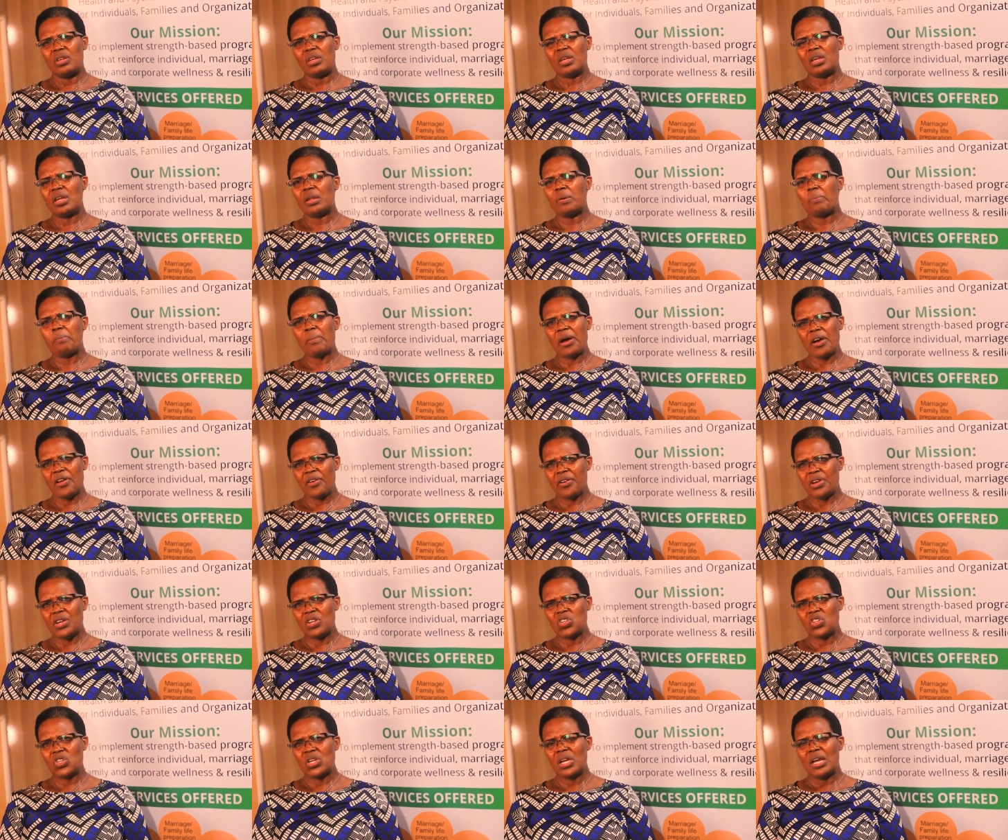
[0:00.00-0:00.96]
in
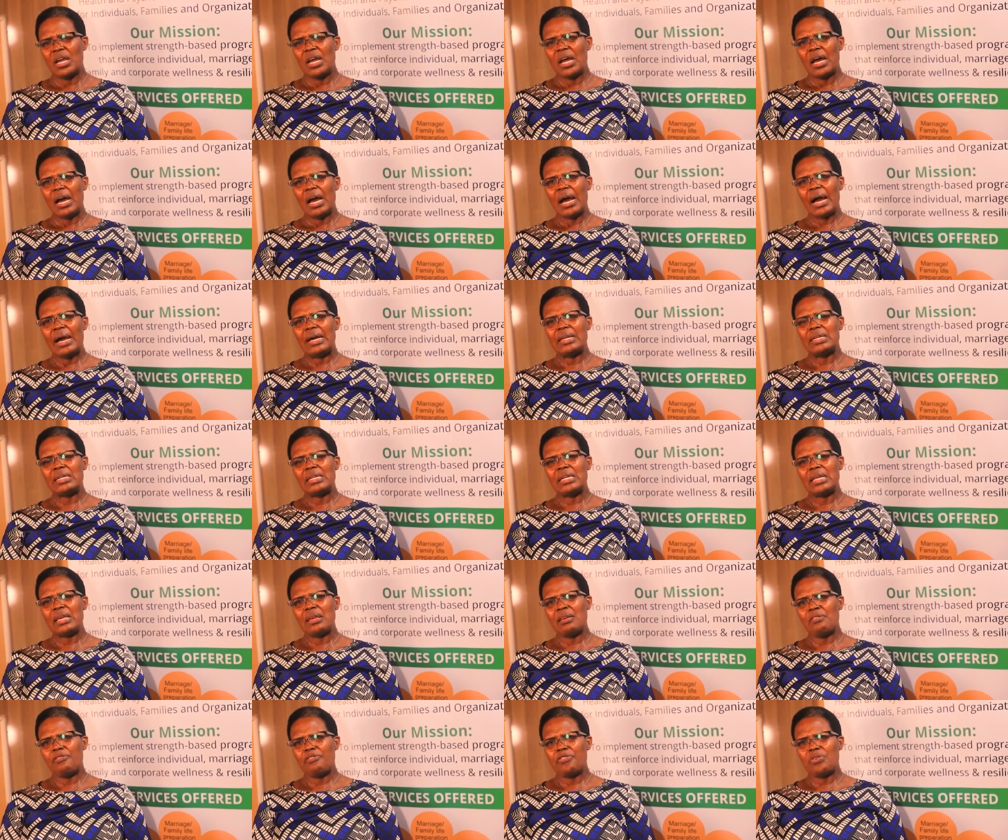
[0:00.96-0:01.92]
marriage, and
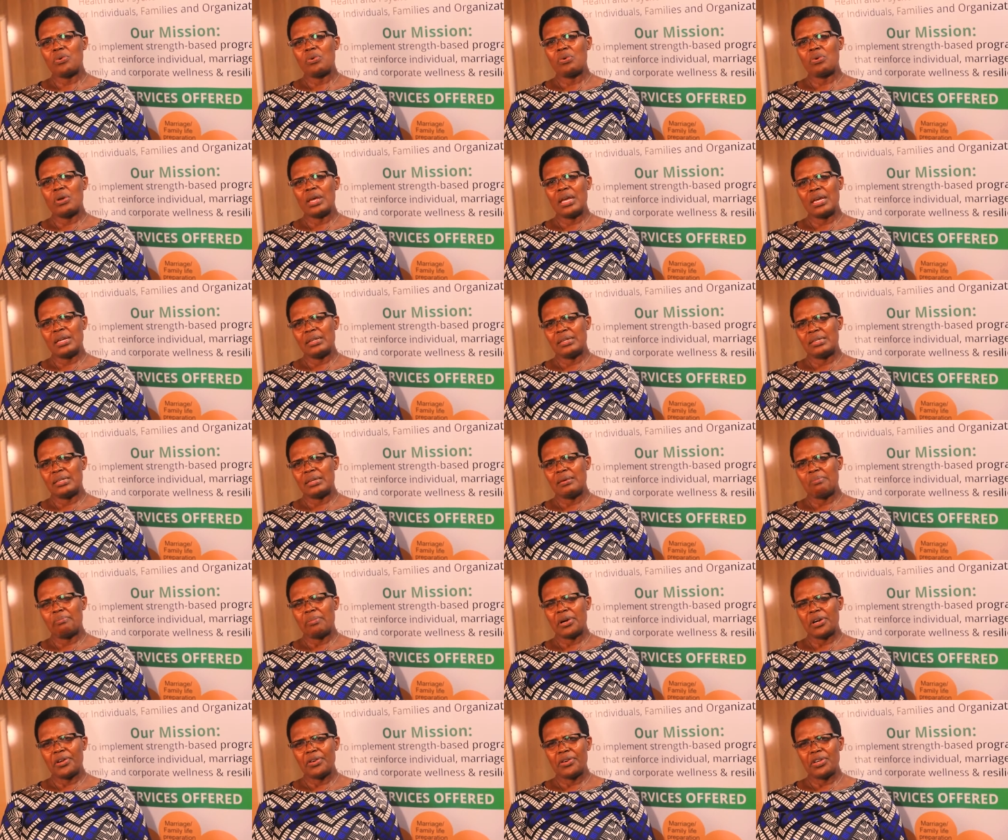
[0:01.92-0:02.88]
if you enter
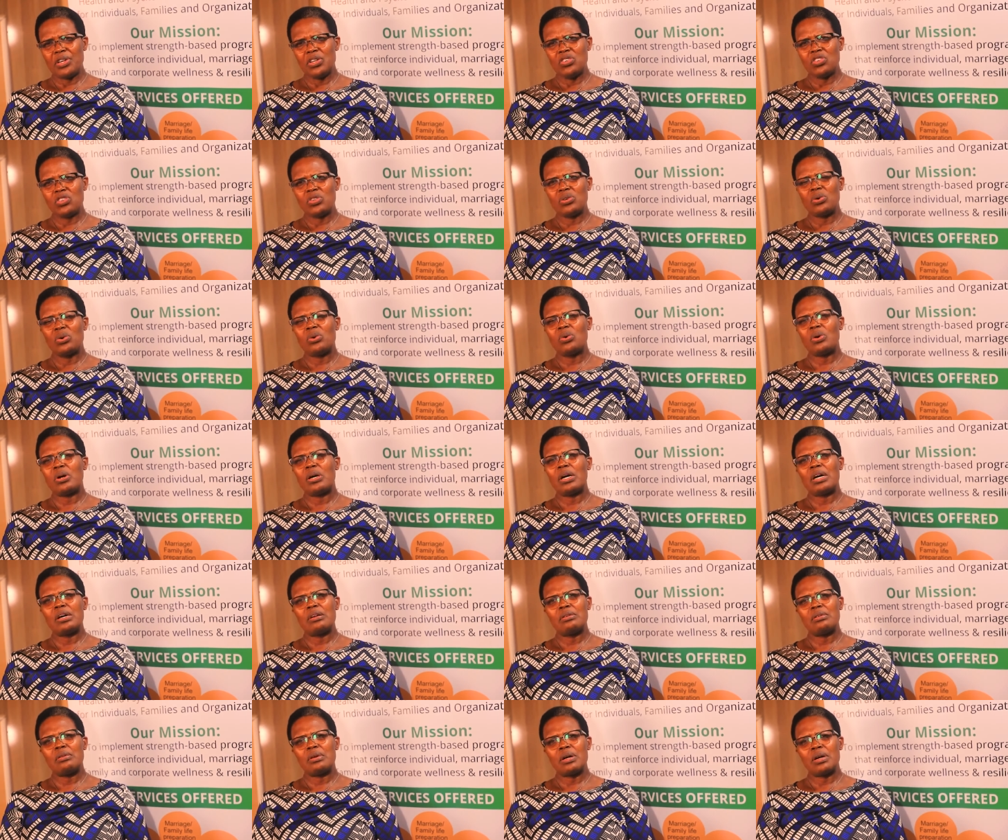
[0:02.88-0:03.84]
marriage or
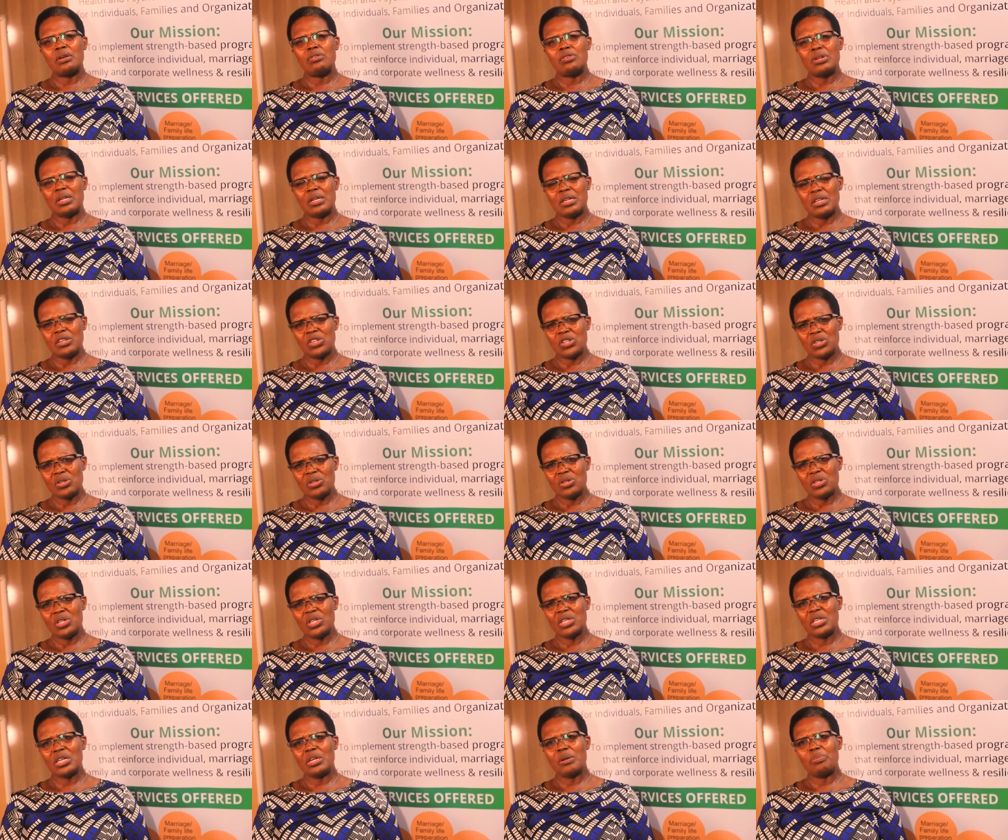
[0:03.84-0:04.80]
a
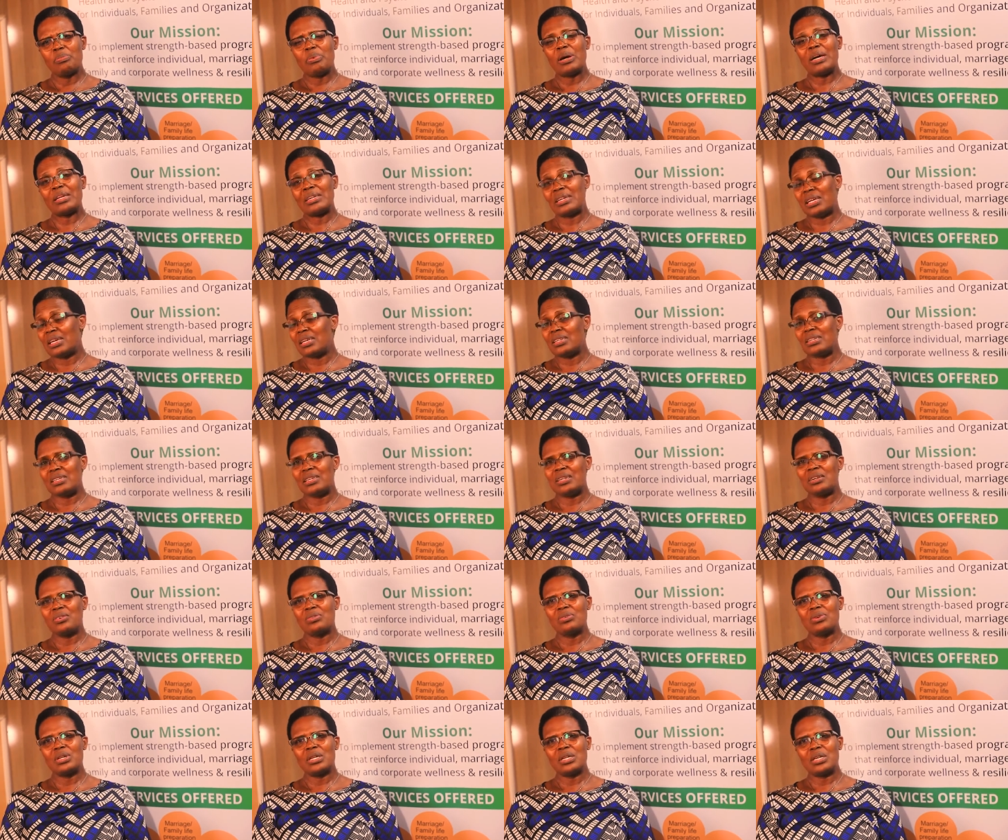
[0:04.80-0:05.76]
relationship, a
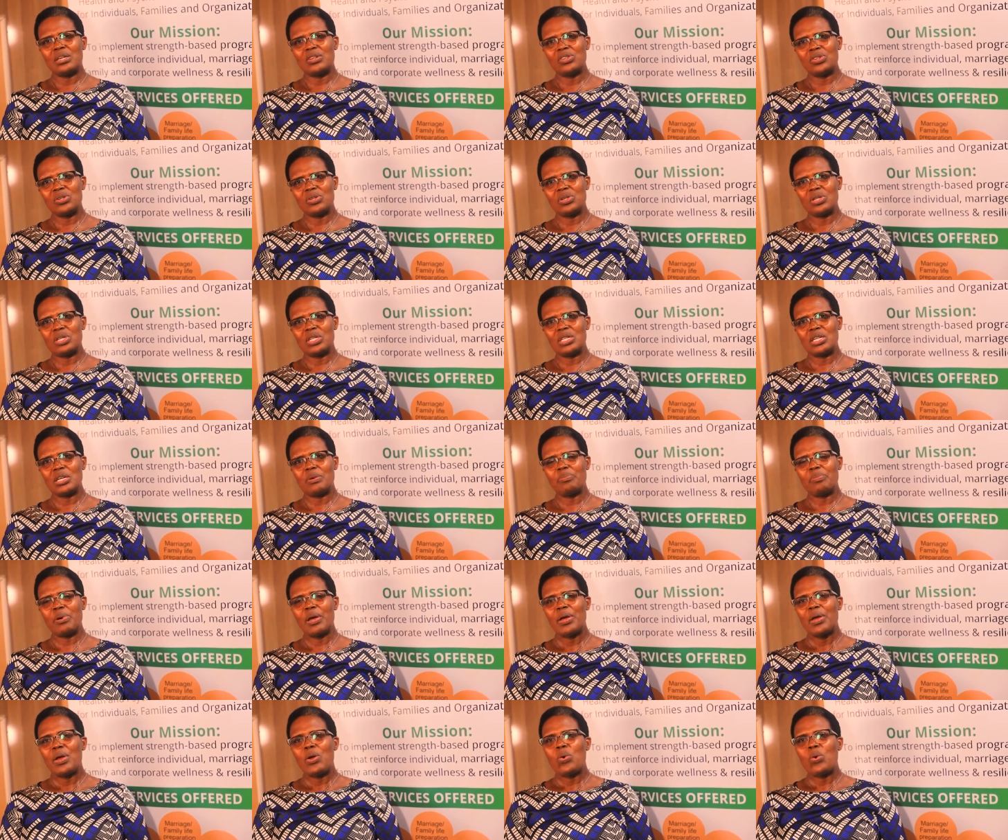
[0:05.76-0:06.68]
dating relationship,